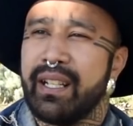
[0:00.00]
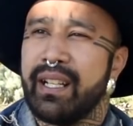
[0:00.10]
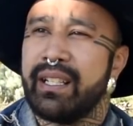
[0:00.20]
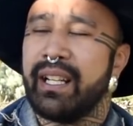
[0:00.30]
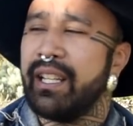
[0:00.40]

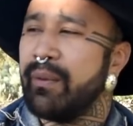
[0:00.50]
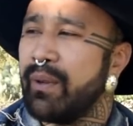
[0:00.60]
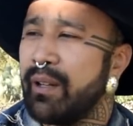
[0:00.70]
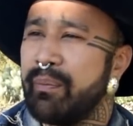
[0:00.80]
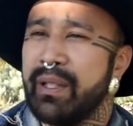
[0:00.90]
and I didn't
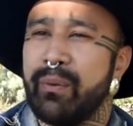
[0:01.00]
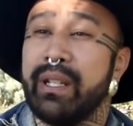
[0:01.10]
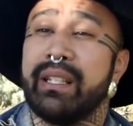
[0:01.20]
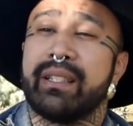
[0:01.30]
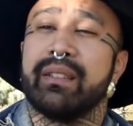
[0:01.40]
want to be
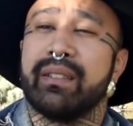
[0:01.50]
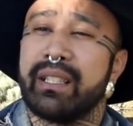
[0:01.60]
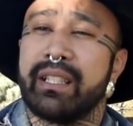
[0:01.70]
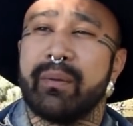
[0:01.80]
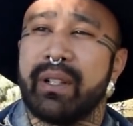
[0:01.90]
weak.
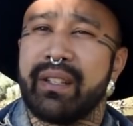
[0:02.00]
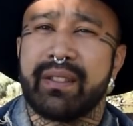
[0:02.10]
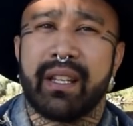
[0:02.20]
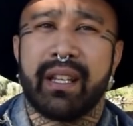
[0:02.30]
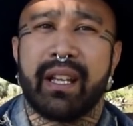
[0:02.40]
I didn't want to
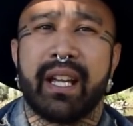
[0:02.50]
say